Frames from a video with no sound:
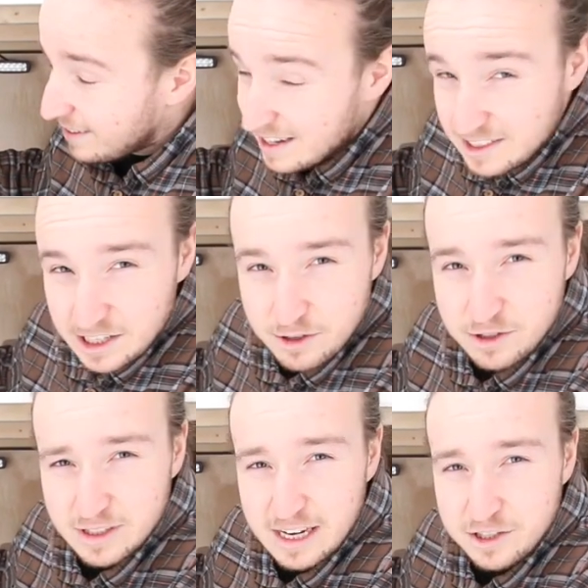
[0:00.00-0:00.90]
That's the
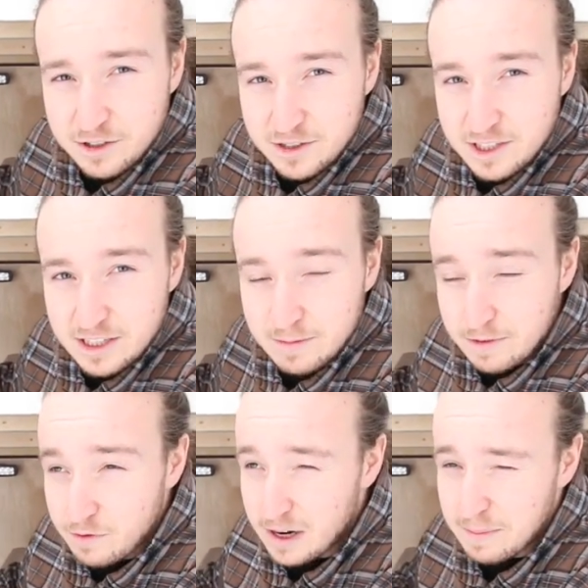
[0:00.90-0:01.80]
huge electrical
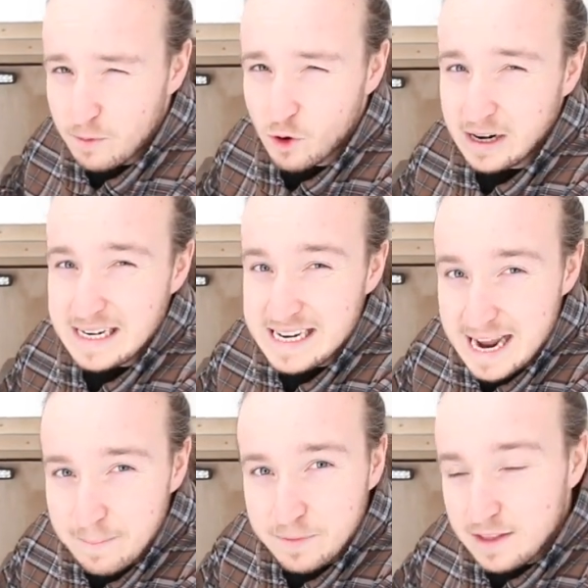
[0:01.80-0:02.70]
system. If you want a more
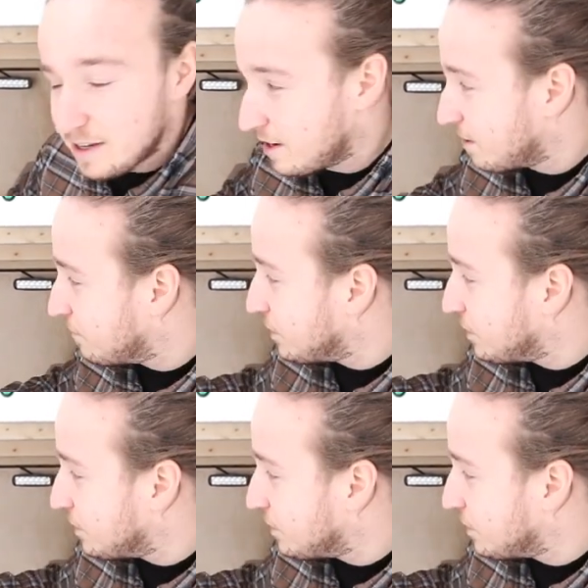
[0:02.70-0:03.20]
in-depth uh,